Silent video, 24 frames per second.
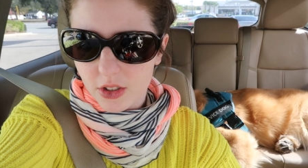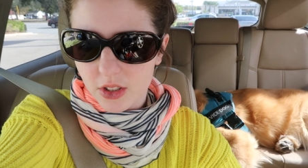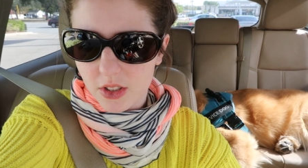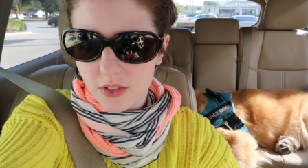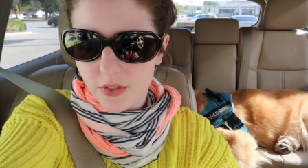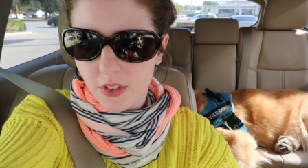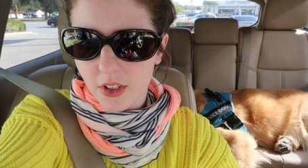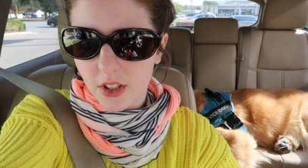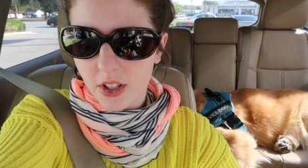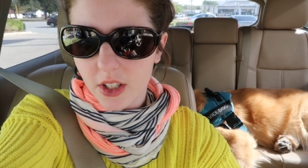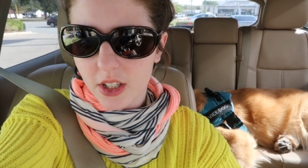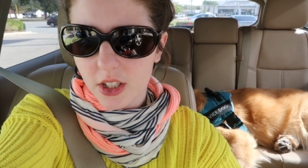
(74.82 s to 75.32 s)
I
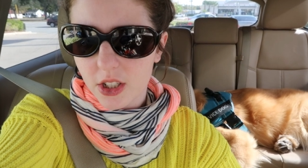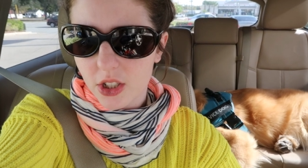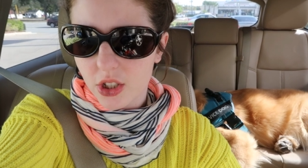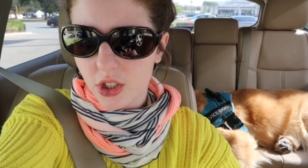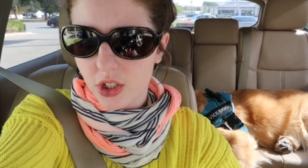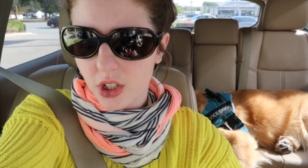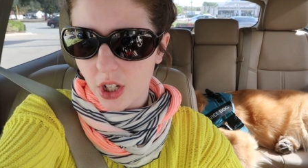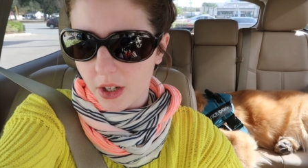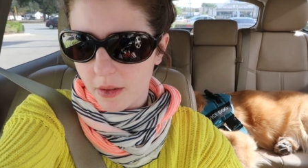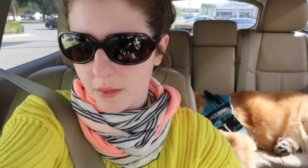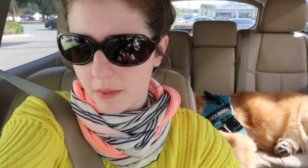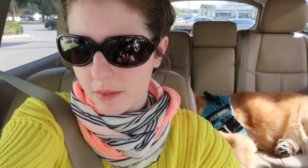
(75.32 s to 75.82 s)
just felt like a
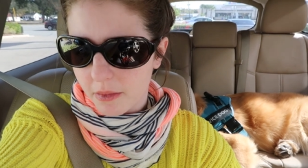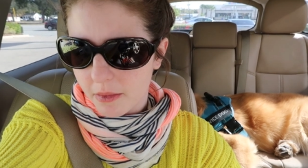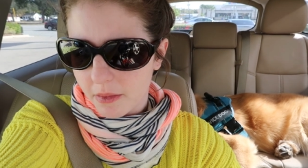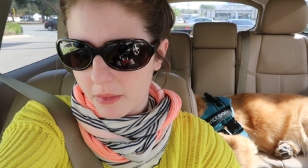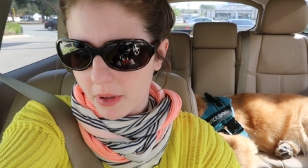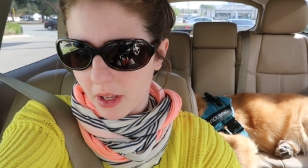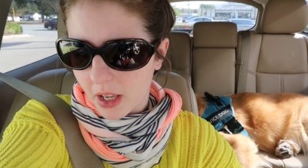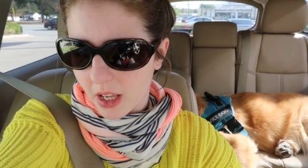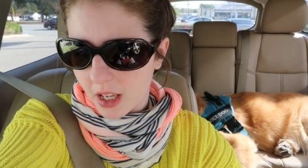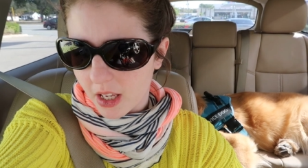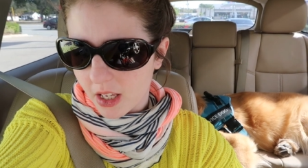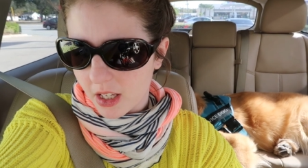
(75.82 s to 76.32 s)
sharp
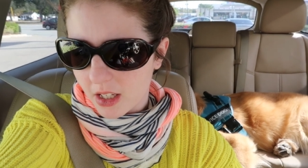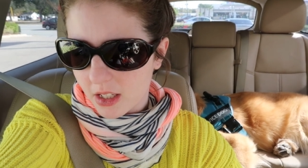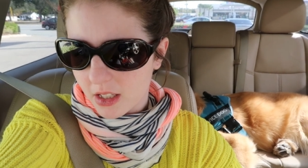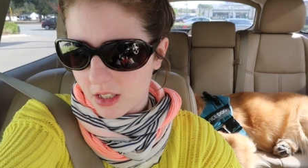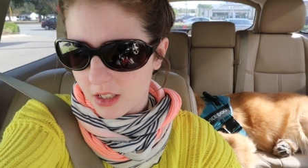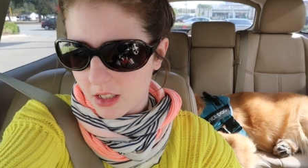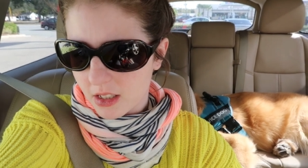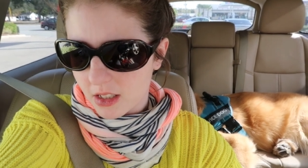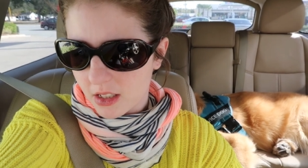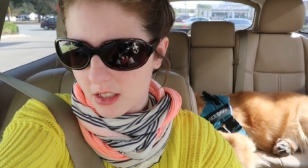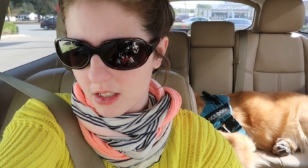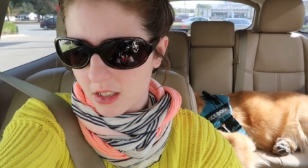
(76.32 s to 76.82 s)

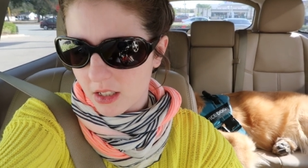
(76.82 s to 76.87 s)
pain